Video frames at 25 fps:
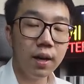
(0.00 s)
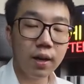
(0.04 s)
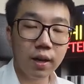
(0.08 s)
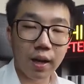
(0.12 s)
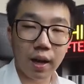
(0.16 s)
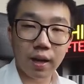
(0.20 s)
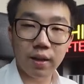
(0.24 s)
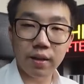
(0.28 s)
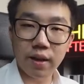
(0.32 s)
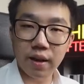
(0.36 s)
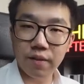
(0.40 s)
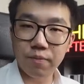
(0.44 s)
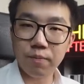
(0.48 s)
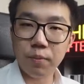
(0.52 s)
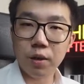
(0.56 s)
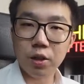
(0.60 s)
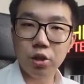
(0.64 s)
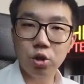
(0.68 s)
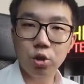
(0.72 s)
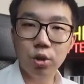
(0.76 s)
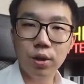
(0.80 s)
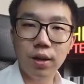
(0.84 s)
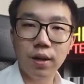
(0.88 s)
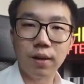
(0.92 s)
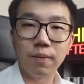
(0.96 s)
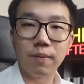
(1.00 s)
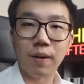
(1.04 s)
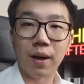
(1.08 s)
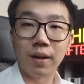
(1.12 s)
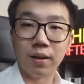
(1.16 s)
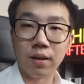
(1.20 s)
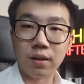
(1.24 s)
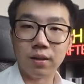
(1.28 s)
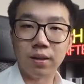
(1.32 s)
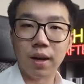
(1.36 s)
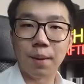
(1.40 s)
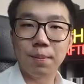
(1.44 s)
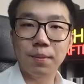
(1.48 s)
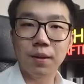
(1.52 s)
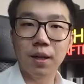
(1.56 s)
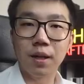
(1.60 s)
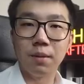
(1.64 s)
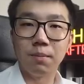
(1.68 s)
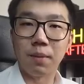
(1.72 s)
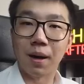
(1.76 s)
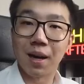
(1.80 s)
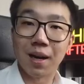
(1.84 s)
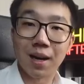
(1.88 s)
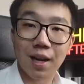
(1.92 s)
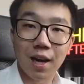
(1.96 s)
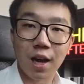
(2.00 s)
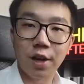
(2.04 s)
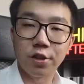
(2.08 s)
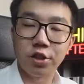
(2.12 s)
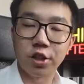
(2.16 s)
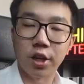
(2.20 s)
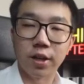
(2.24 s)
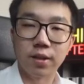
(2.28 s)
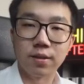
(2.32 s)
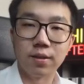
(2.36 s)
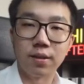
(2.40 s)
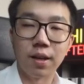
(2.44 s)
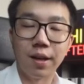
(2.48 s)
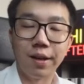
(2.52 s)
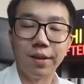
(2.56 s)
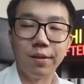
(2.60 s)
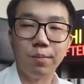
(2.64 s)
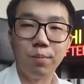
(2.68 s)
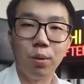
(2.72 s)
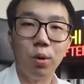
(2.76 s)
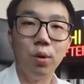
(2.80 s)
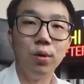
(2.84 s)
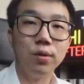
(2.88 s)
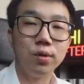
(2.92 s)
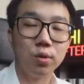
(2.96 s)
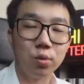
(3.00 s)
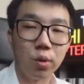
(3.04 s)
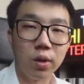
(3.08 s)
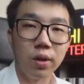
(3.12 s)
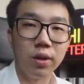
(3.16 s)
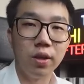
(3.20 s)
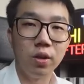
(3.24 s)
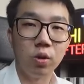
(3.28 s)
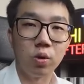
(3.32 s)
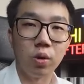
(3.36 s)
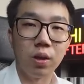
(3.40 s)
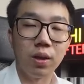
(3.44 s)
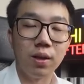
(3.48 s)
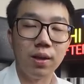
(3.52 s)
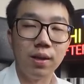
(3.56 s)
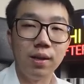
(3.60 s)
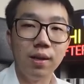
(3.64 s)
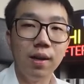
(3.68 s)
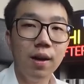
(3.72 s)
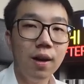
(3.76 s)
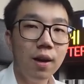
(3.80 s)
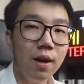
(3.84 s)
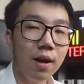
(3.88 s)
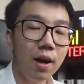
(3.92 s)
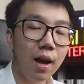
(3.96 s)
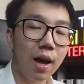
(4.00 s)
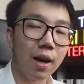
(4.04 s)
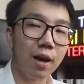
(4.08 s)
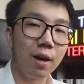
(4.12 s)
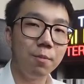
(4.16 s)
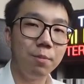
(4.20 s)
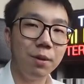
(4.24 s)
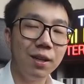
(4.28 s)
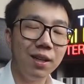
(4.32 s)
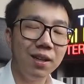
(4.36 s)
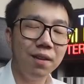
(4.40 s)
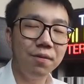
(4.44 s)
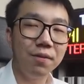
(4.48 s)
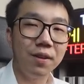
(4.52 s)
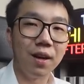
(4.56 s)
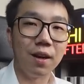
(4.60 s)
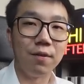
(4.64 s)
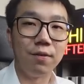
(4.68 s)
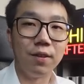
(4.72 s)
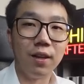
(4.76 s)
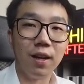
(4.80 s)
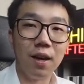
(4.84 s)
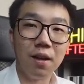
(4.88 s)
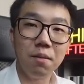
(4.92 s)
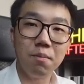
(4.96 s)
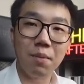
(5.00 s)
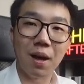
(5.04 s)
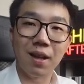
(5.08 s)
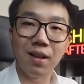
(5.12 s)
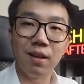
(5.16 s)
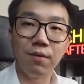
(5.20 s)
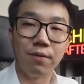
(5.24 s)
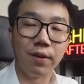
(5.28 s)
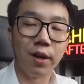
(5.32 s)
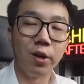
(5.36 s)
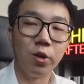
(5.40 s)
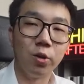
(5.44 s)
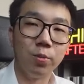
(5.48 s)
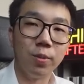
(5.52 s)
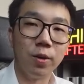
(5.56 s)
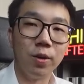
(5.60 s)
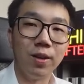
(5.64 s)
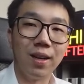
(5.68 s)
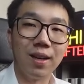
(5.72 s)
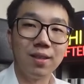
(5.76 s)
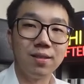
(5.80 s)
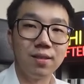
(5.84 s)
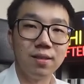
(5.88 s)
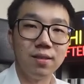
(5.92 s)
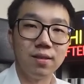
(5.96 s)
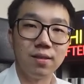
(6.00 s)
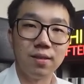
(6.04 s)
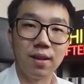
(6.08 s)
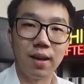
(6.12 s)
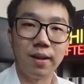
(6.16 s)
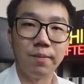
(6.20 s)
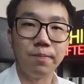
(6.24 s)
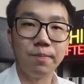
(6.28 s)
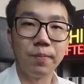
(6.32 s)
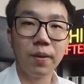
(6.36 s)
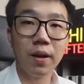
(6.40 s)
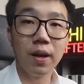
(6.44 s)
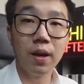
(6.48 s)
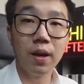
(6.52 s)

and they've matured and adapted by a large extent post-2020, and I believe they have learned many valuable lessons then.